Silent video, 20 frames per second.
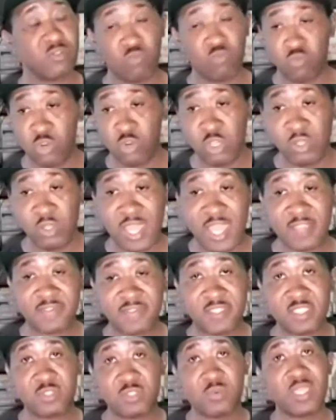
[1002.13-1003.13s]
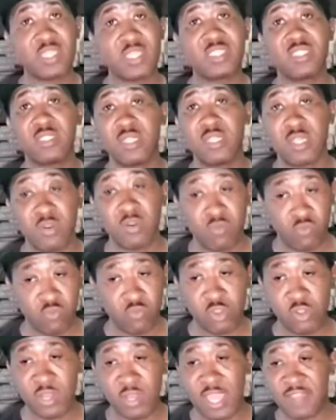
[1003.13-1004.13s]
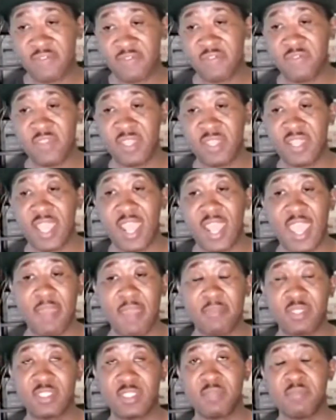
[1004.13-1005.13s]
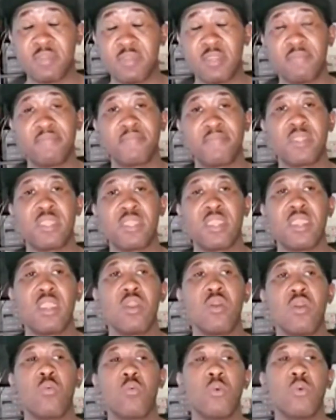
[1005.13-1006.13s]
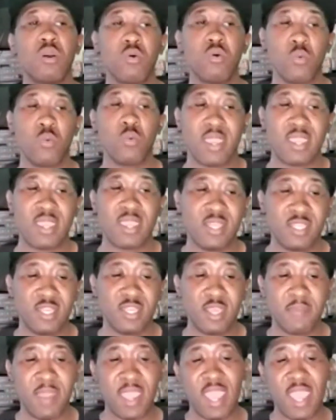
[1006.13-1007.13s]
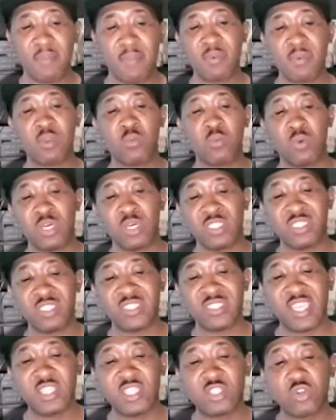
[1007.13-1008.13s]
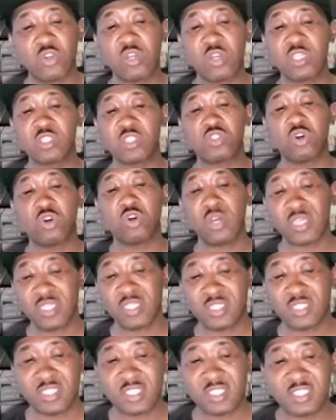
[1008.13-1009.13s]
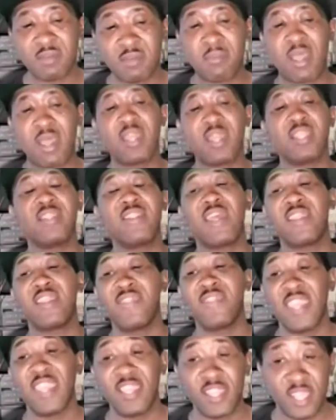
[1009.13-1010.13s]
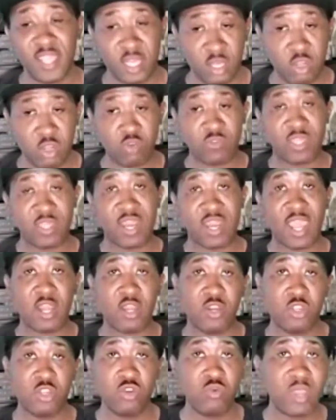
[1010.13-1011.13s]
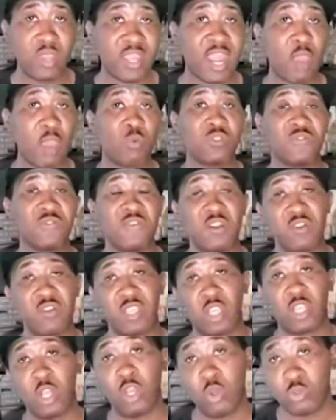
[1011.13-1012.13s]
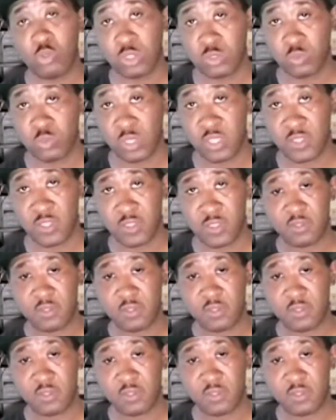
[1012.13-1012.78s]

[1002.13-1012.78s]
Real life situation, real life event that happened to me. Well, what ended up happening was they started talking to somebody that they didn't know that I knew and I was very close with.